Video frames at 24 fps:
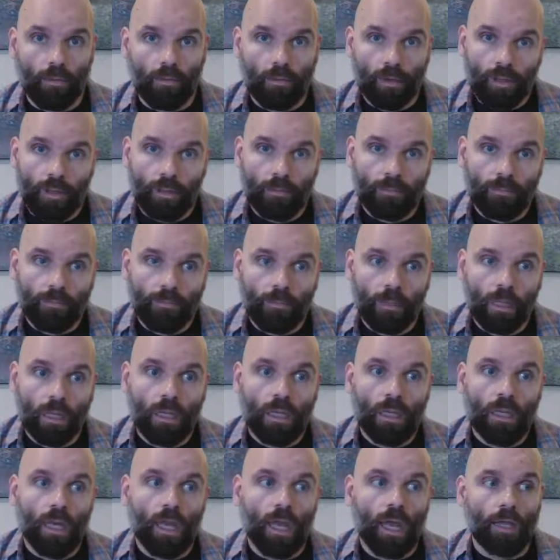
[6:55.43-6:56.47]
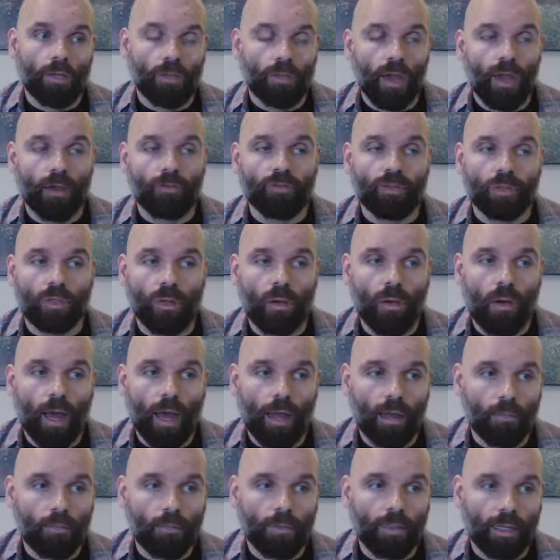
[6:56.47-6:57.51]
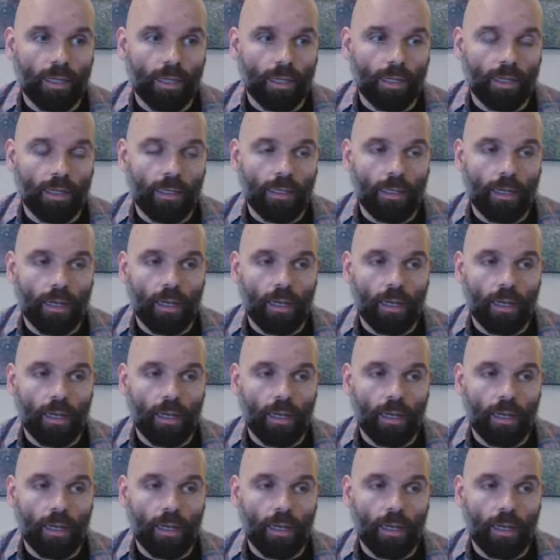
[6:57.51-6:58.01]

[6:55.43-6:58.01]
Rhythm, and you have to know how to play,